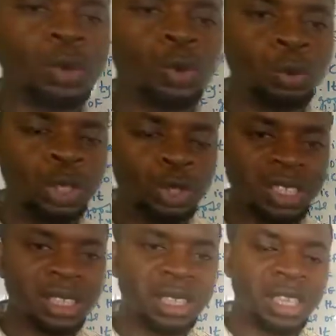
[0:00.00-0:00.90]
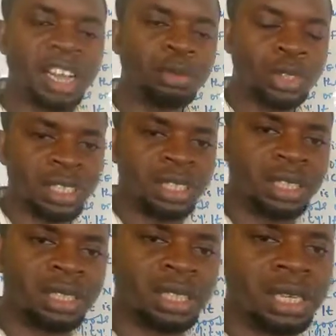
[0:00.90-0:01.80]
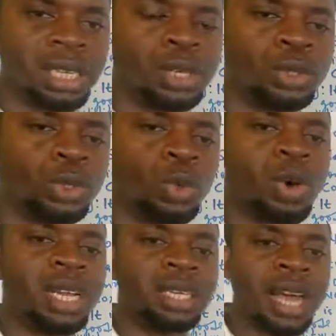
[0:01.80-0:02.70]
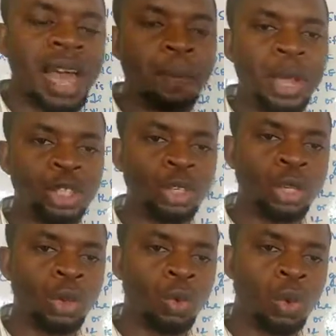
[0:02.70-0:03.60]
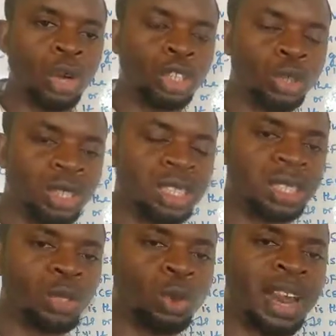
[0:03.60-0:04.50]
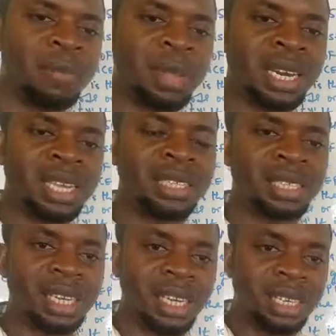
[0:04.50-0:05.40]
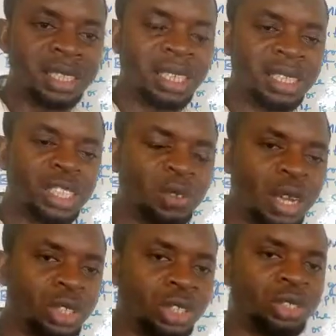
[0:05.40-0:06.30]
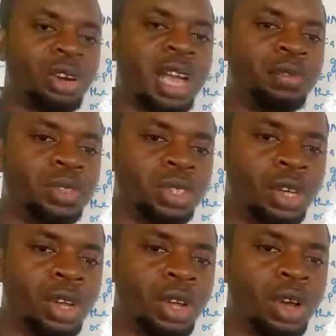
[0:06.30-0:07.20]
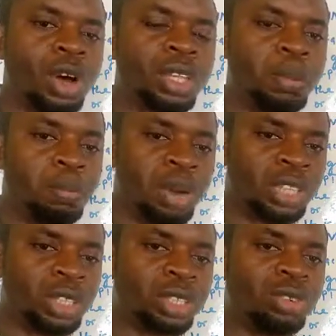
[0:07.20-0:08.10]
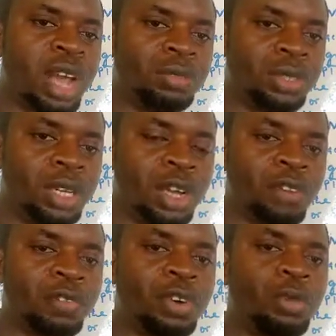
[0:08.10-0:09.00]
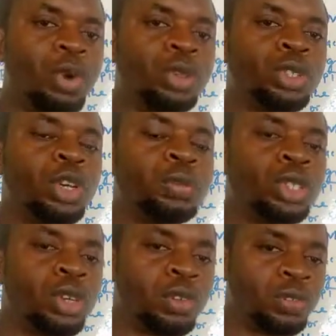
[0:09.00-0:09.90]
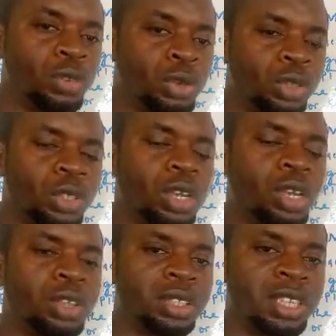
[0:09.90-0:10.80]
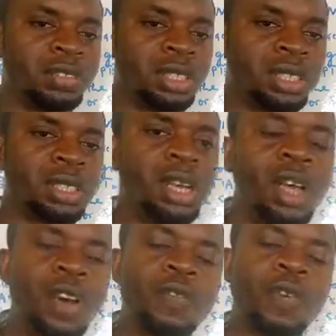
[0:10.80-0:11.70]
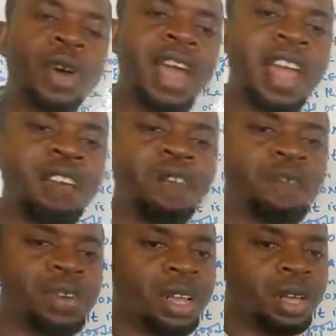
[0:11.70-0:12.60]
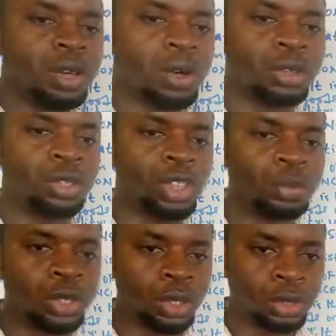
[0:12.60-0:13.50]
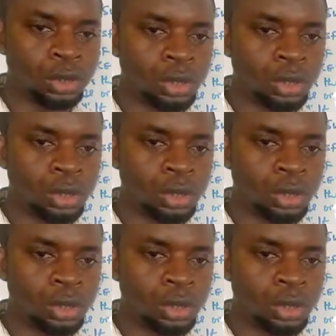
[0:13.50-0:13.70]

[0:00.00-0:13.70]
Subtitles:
we'll be using the term utility. So when I mention the word utility, what I mean is the satisfaction derived or the pleasure derived from consumption of goods or services. For every consumption